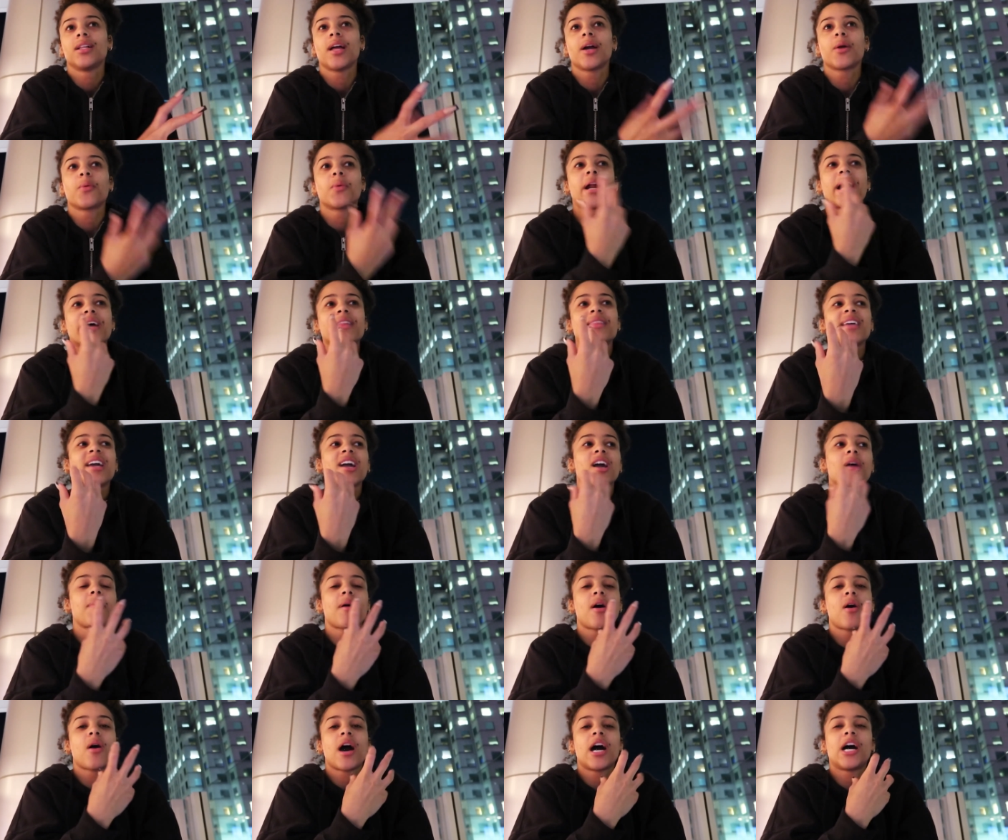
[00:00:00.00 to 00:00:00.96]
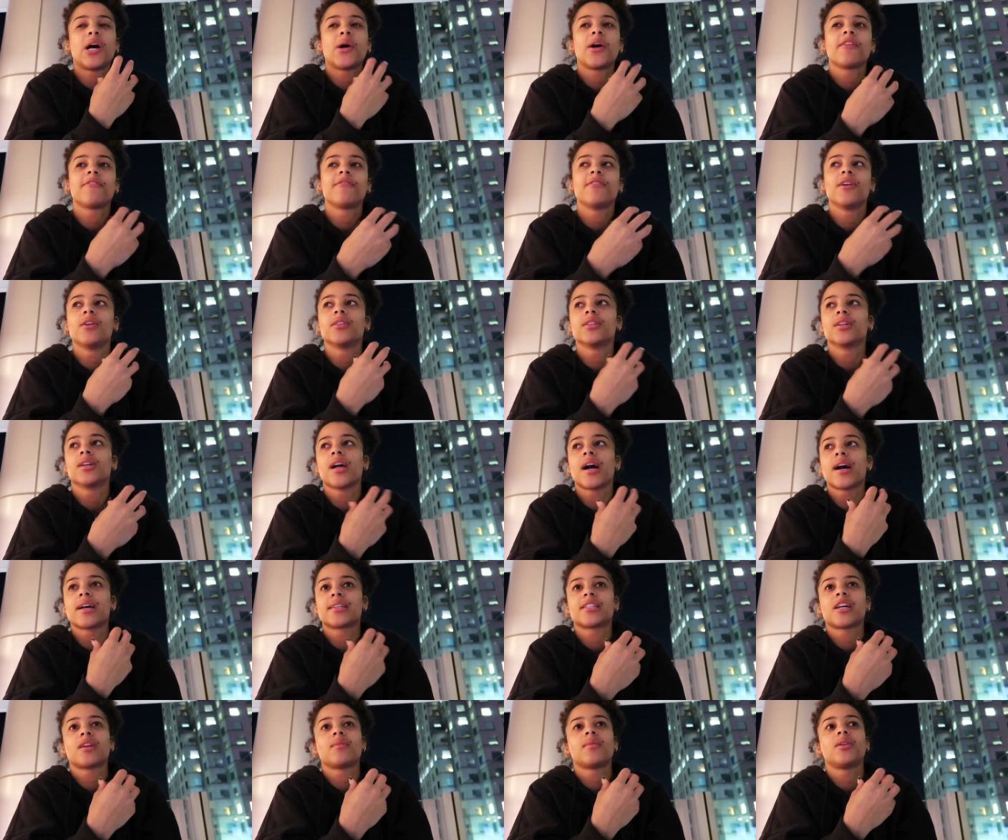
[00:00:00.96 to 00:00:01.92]
Like, when I think about how I felt the
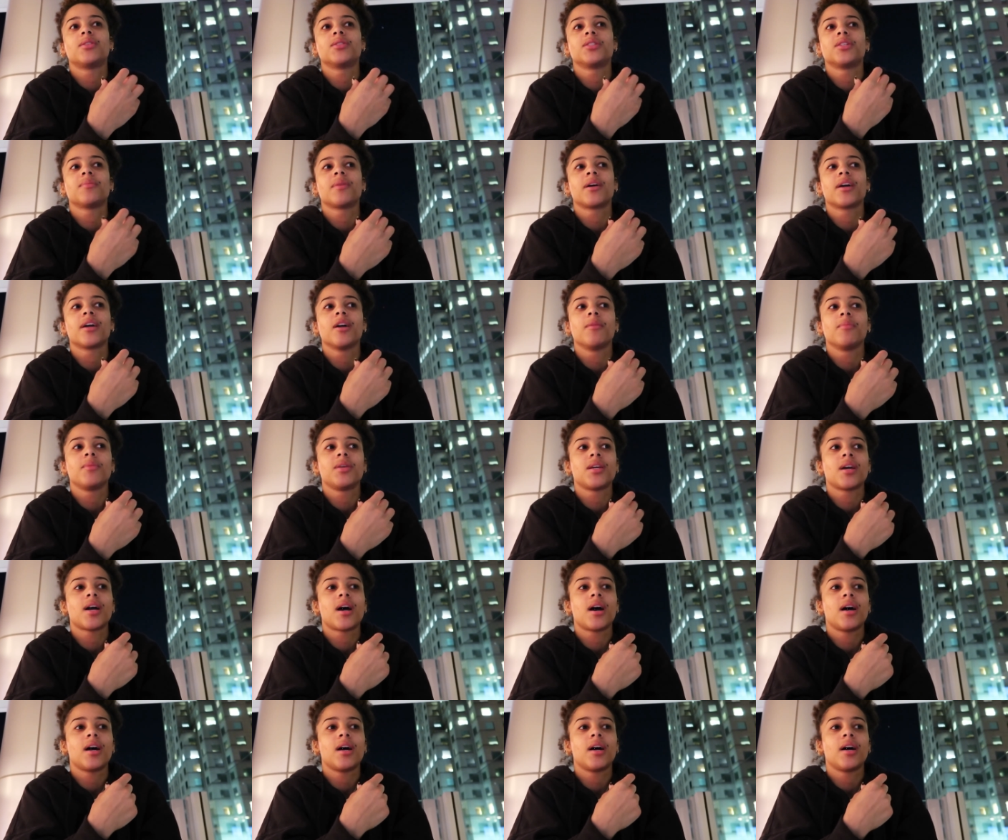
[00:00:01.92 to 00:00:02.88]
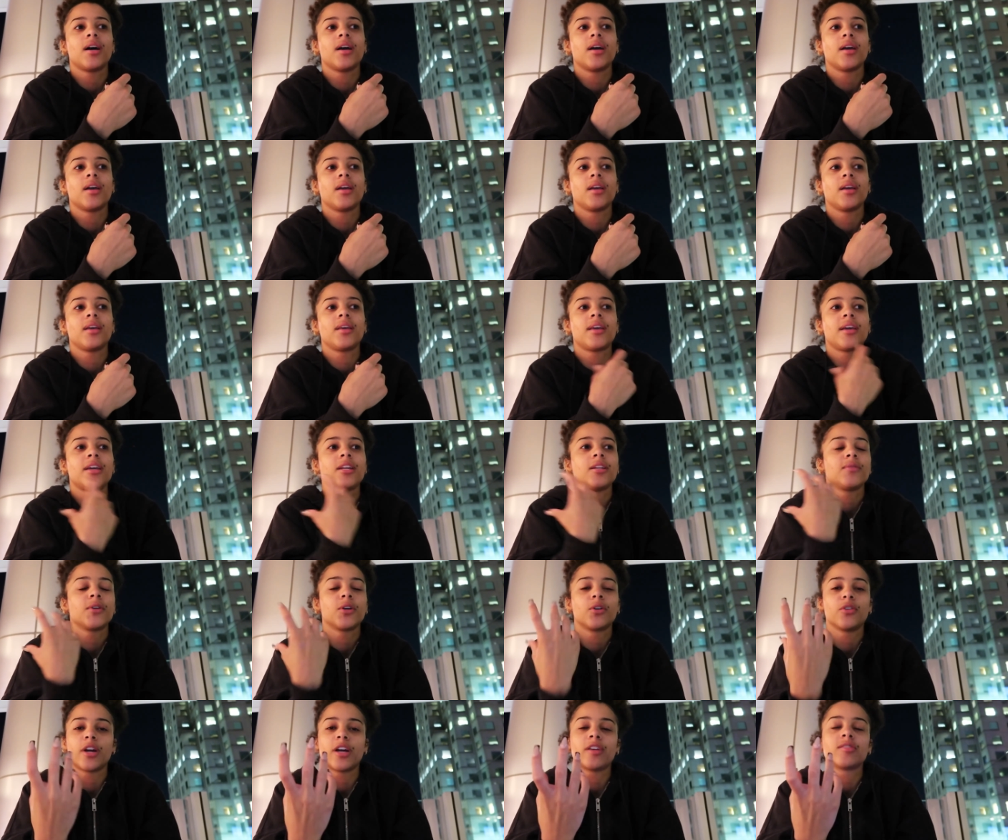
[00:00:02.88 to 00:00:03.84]
last time I was in Miami, I can't
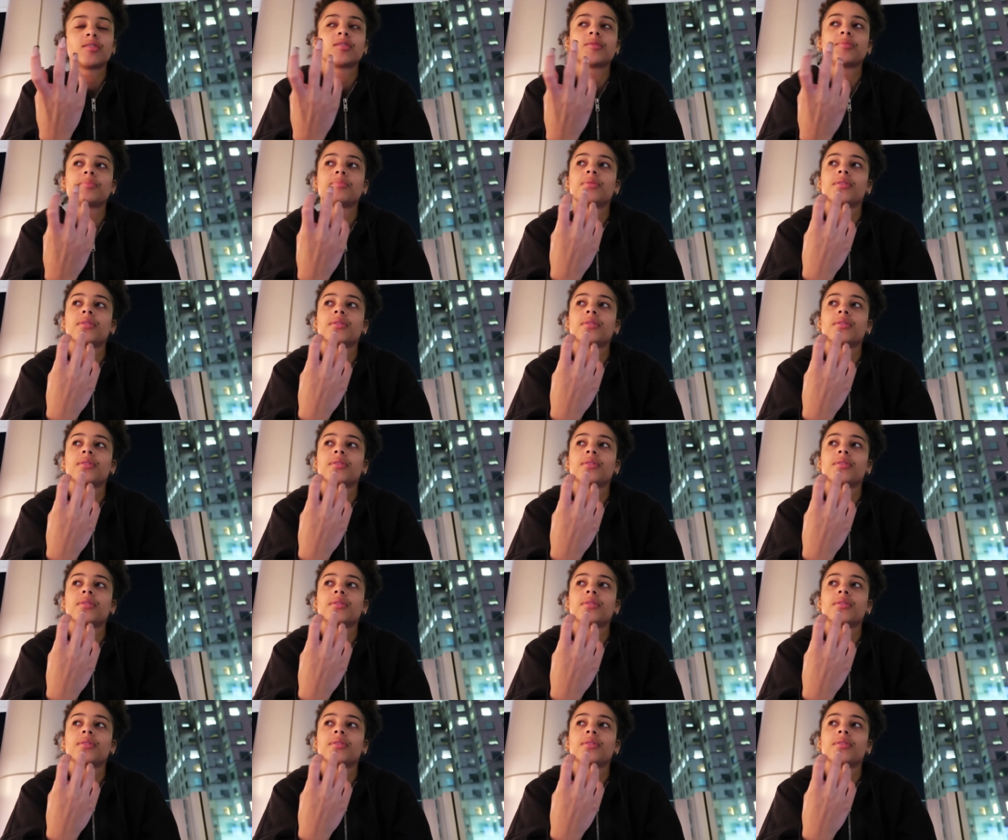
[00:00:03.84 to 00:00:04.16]
even grasp